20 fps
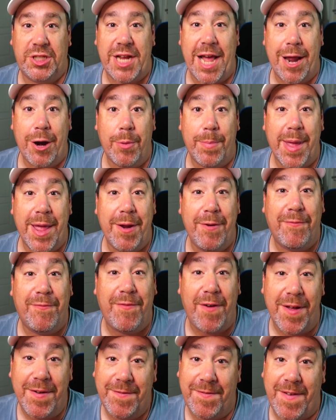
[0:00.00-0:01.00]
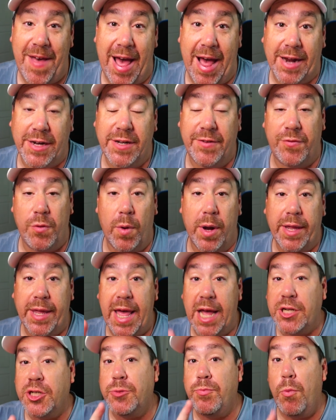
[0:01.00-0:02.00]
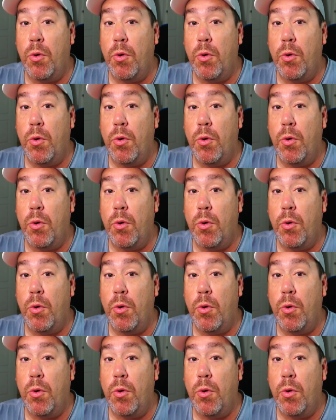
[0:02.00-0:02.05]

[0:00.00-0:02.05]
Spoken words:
Chatterbait fun fact. If you want to catch